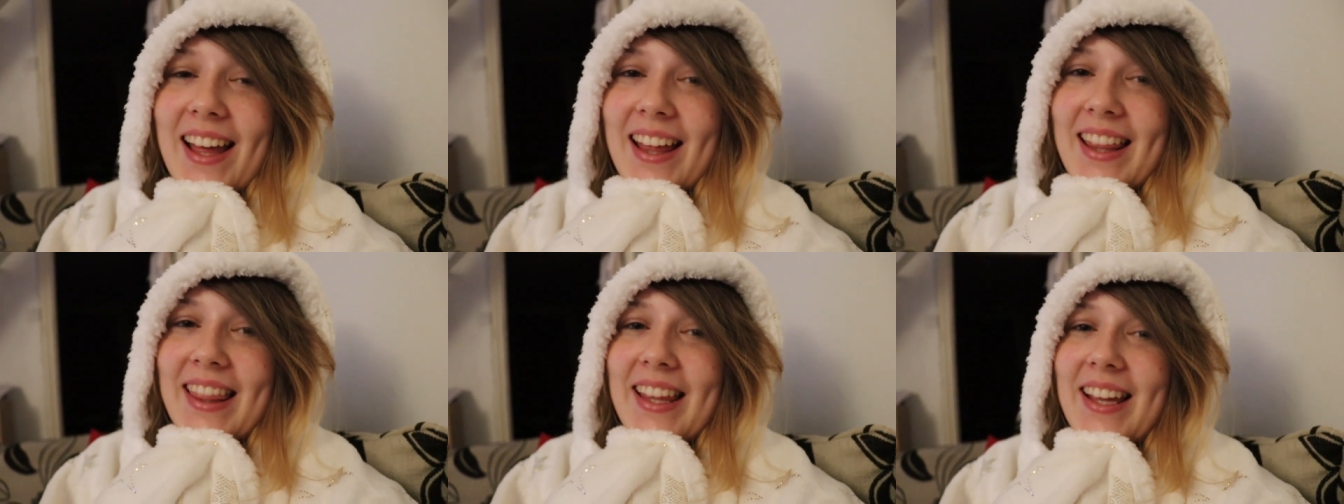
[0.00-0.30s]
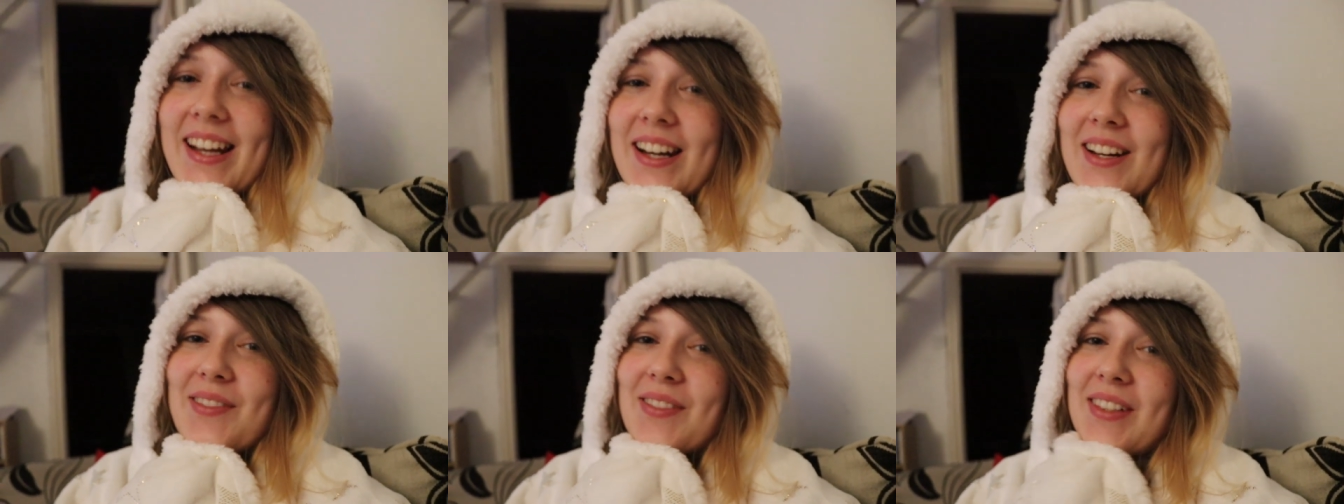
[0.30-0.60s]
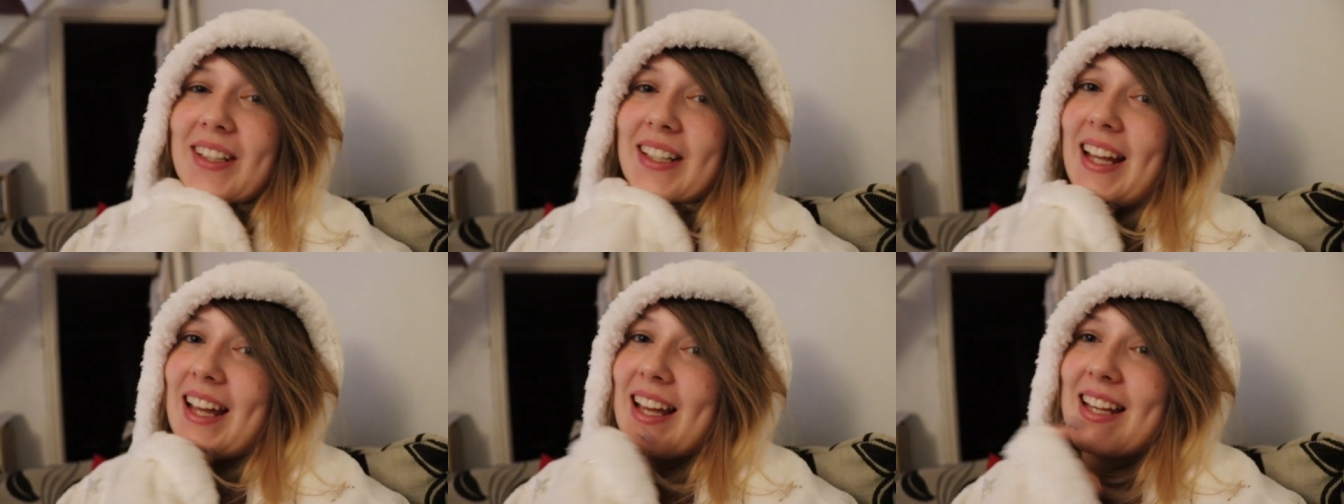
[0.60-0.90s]
And then
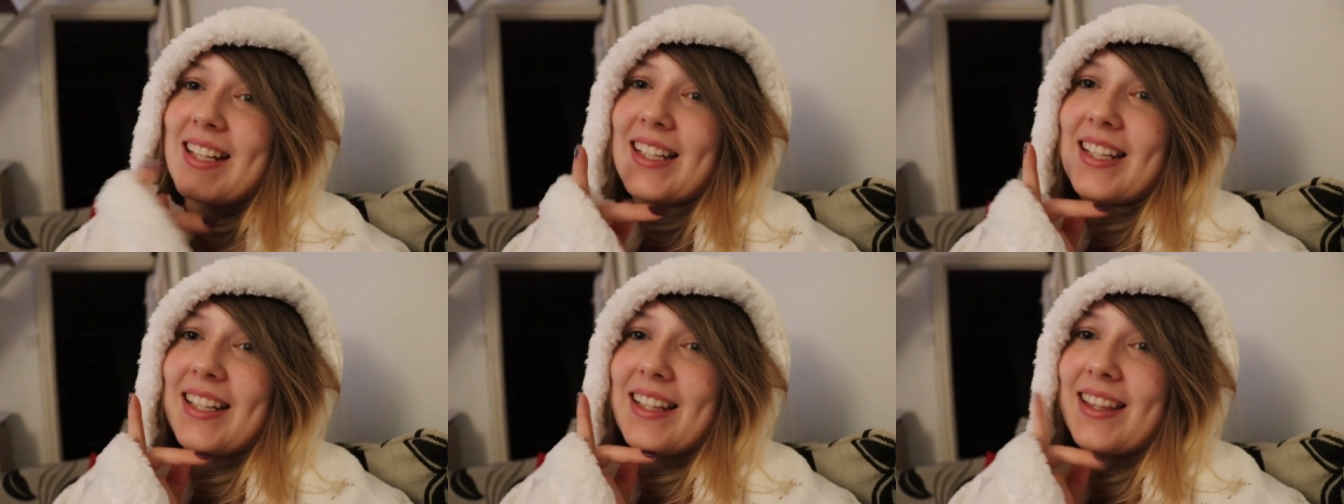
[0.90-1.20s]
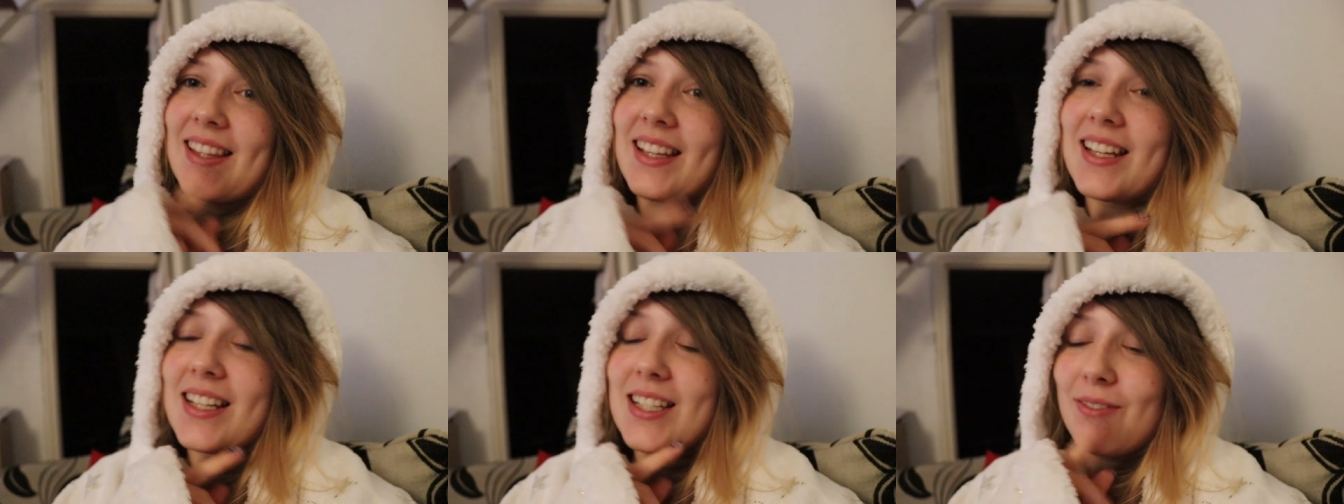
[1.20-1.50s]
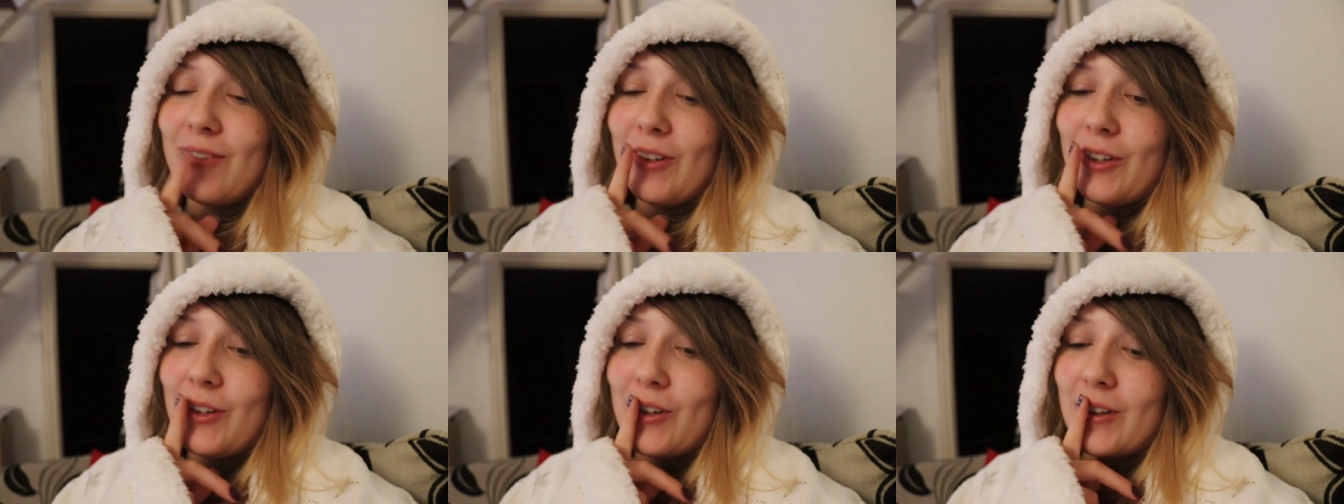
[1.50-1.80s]
I'm going to edit
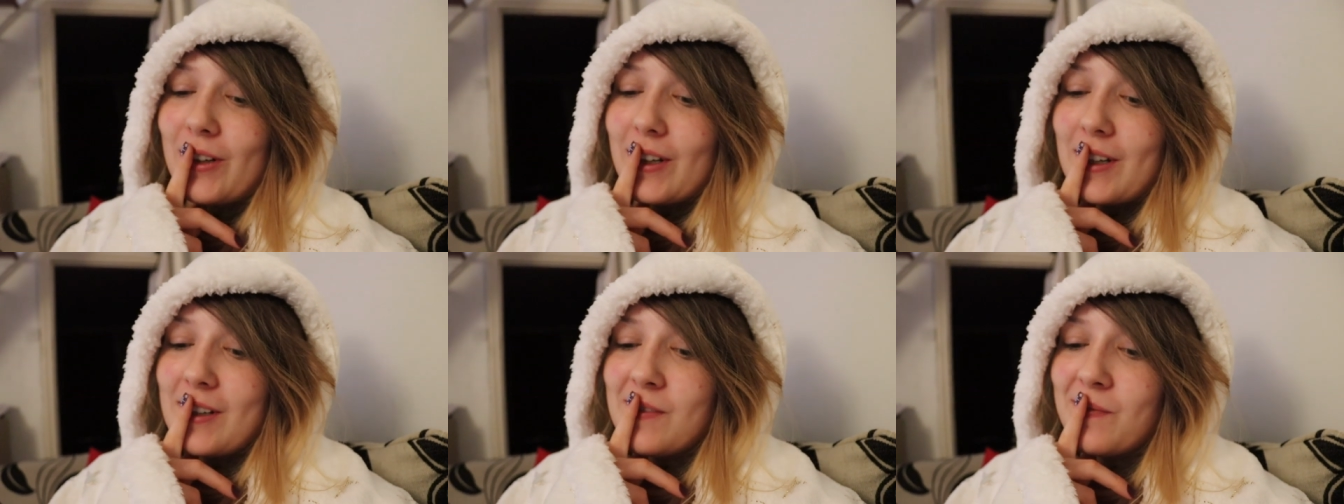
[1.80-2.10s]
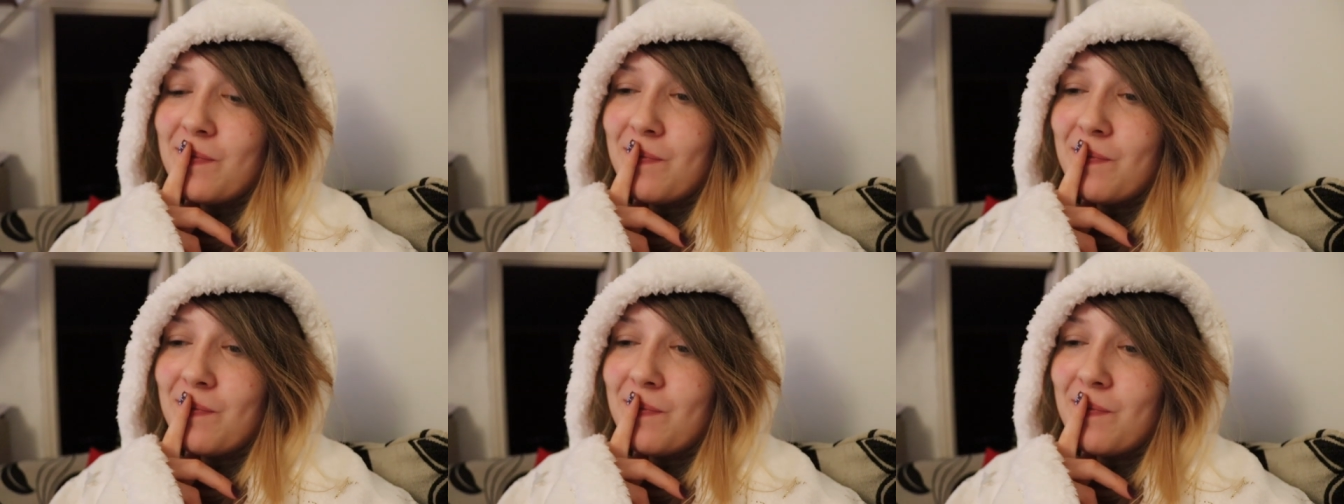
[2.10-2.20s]
this vlog